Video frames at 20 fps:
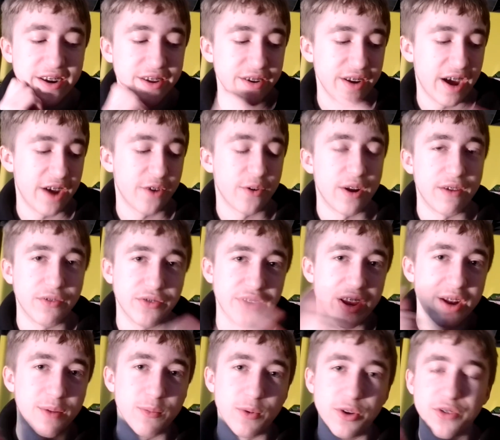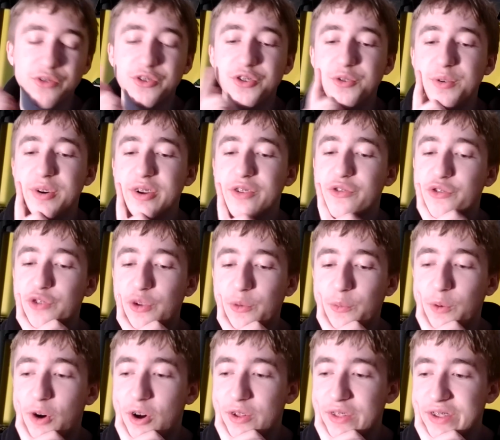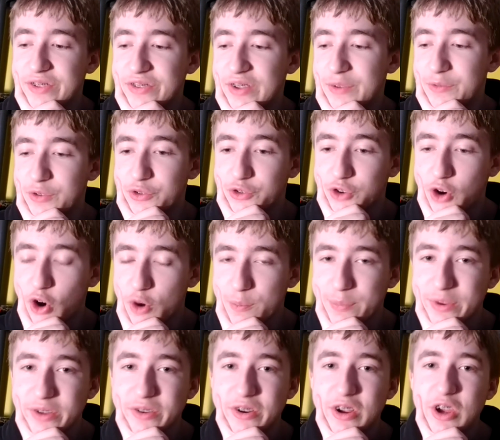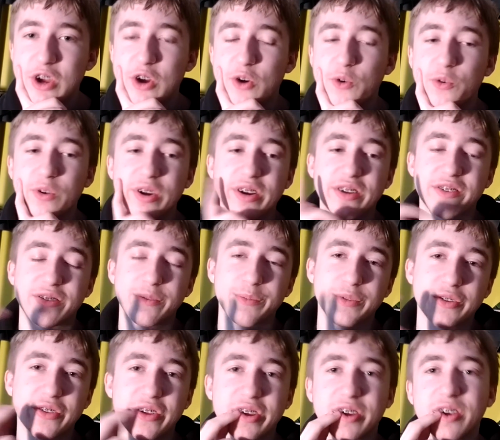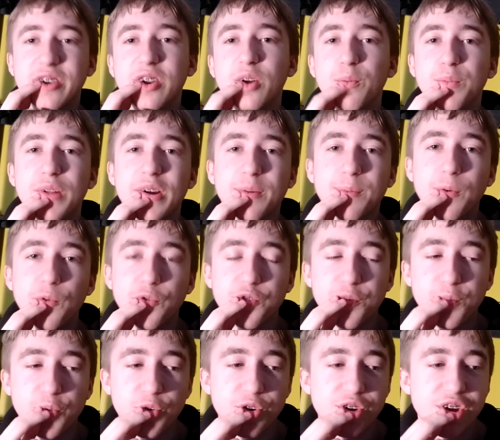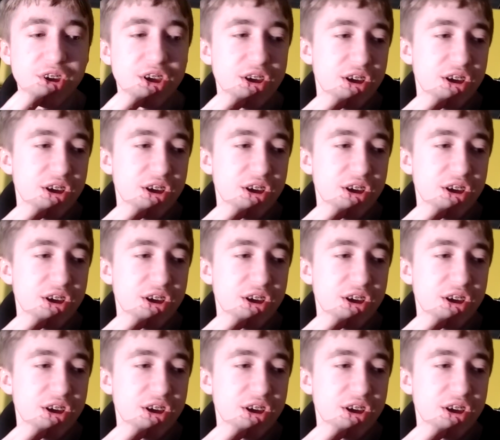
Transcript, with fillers: didn't. I don't have stadium walls to do it, so all that's left is carpet or getting something like you know black poster board.